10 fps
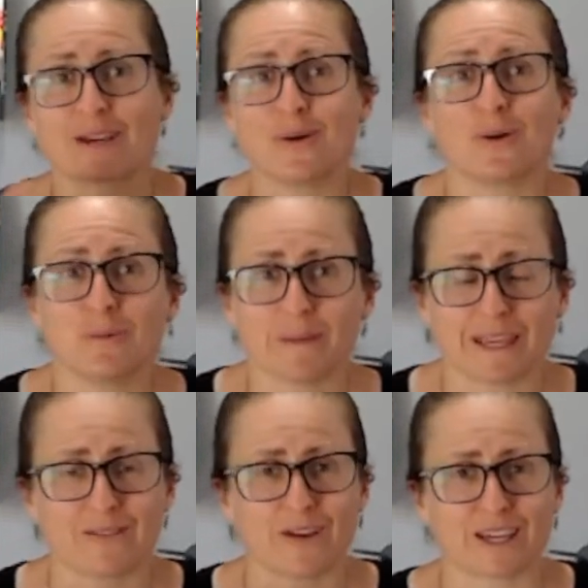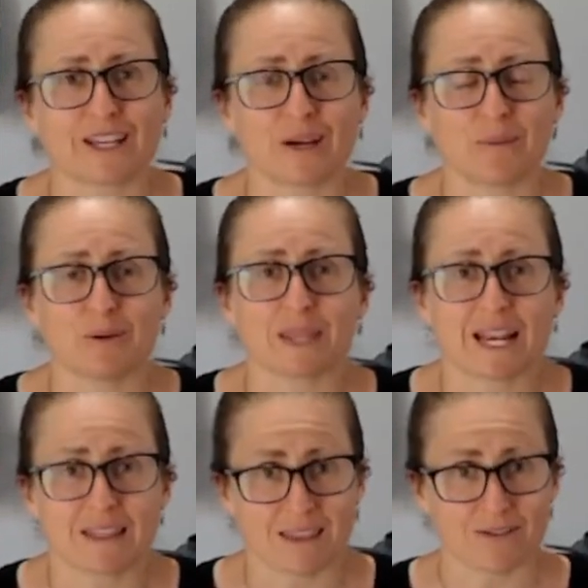Call me if I can help you with
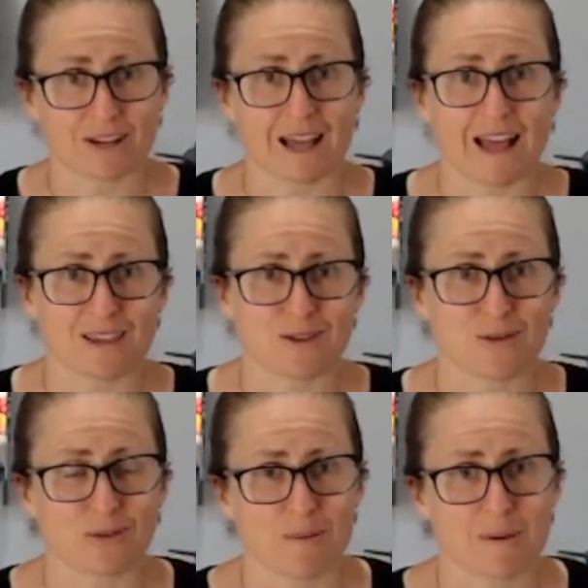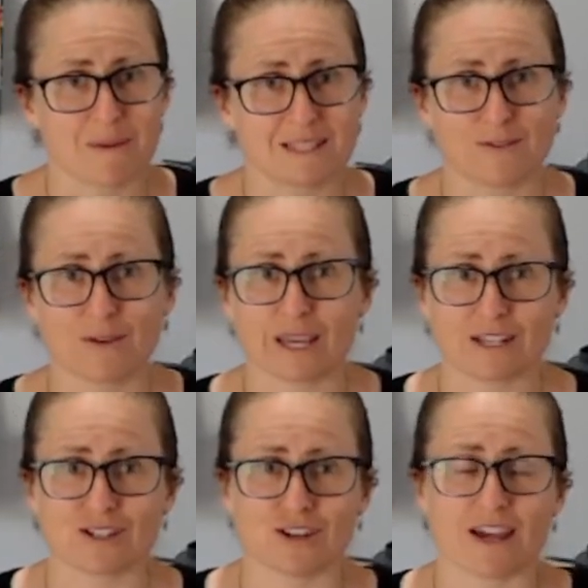anything regarding your Thermomix. If you're in
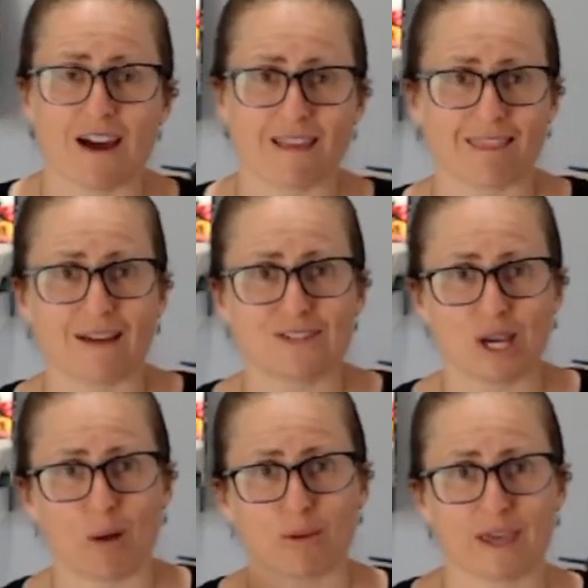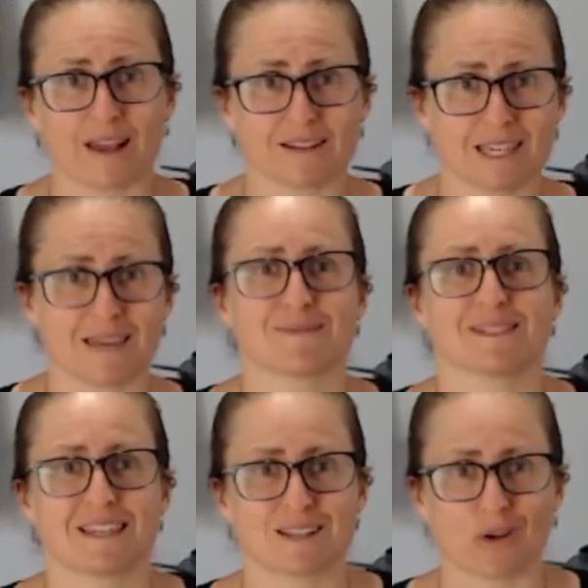Australia, I'd love to help you get a
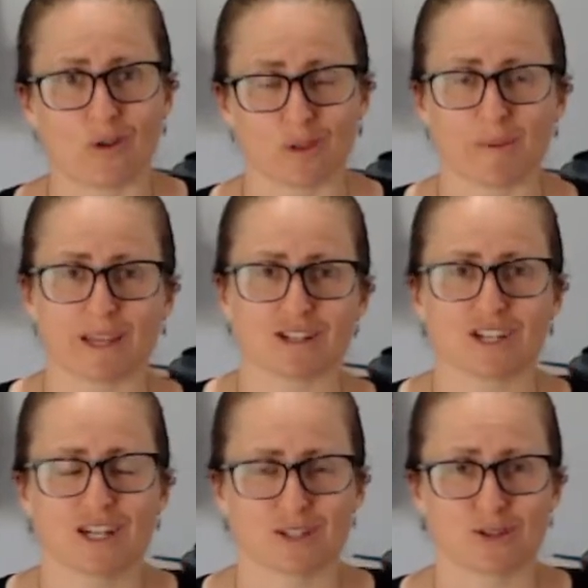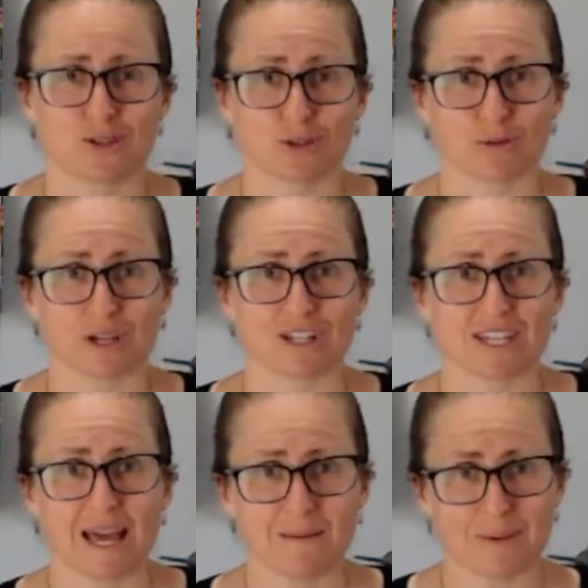TM6 on the bench. So do reach
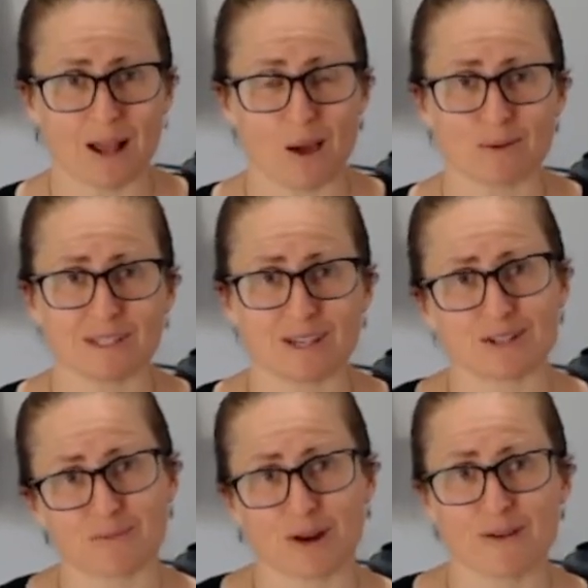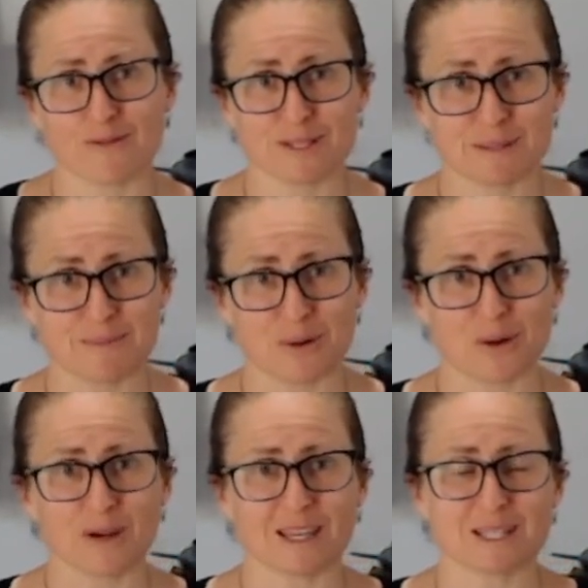out, but I will see you tomorrow for some
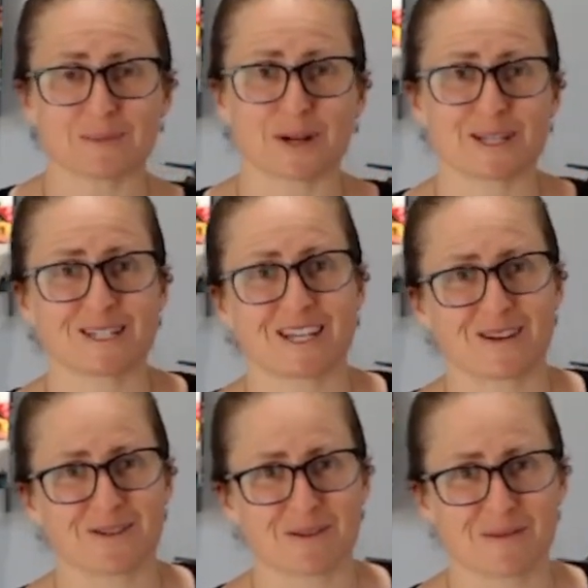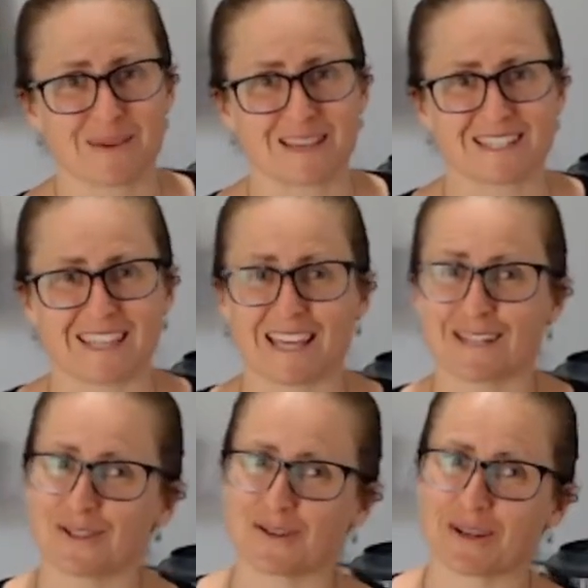more inspiration in your Thermomix. Thanks
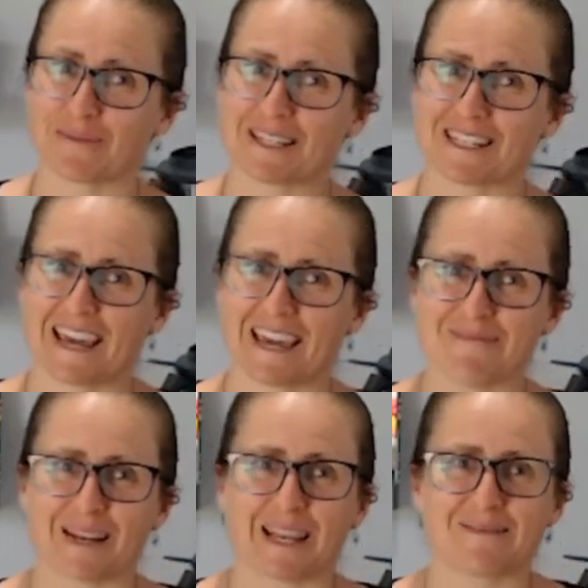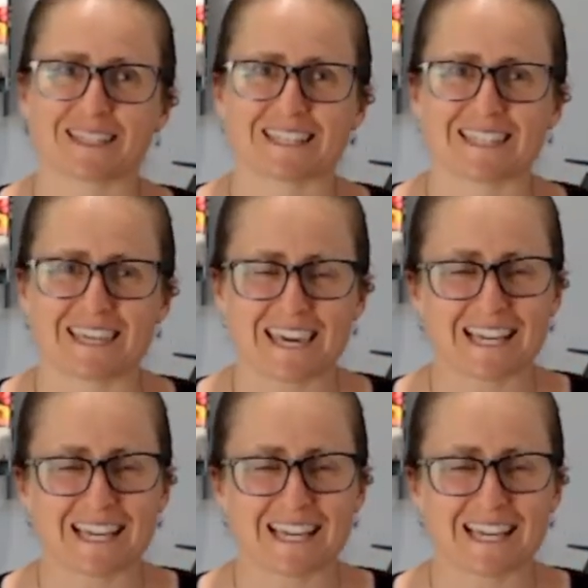for joining me today. My name is Lisa.